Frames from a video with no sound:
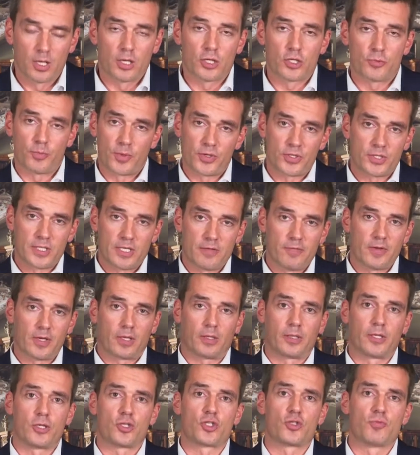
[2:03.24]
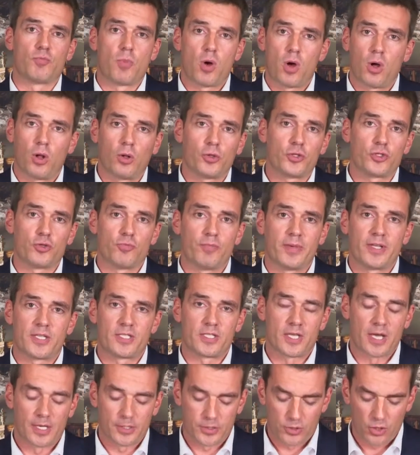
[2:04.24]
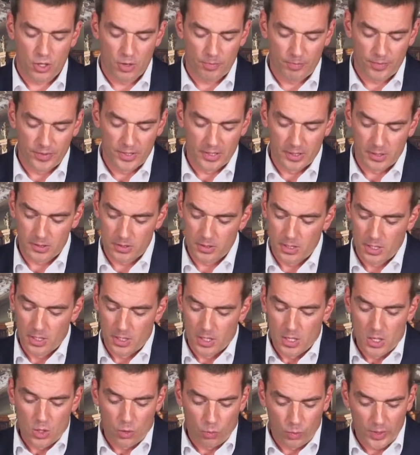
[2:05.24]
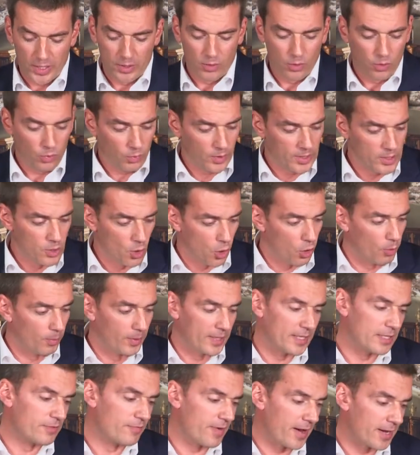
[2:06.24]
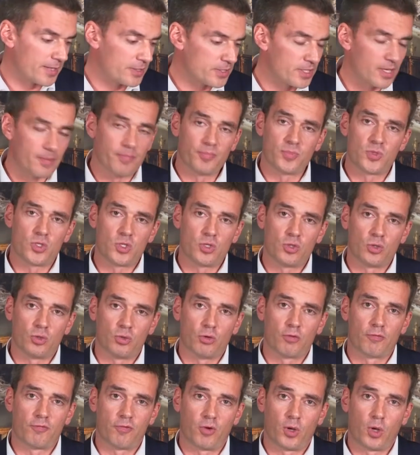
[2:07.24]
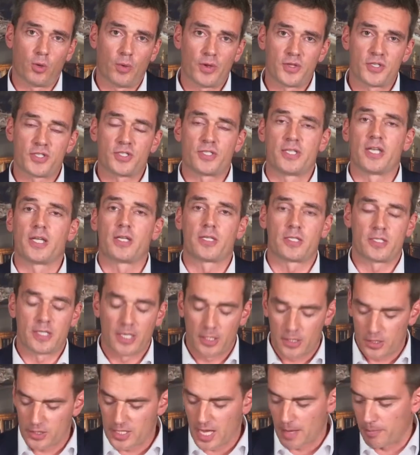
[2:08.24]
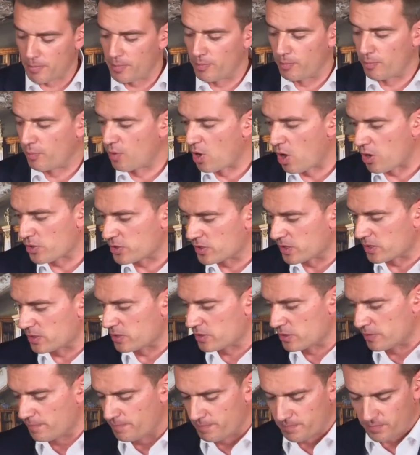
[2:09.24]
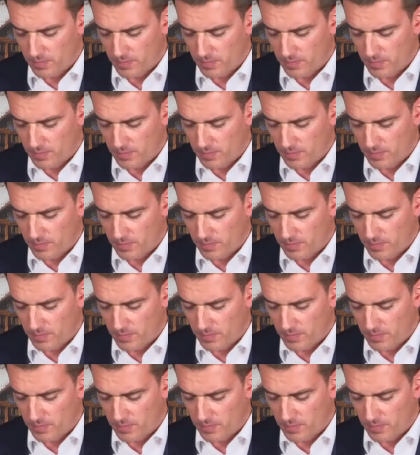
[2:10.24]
specifically small to mid-sized companies, we normally advise them to follow a six-step process.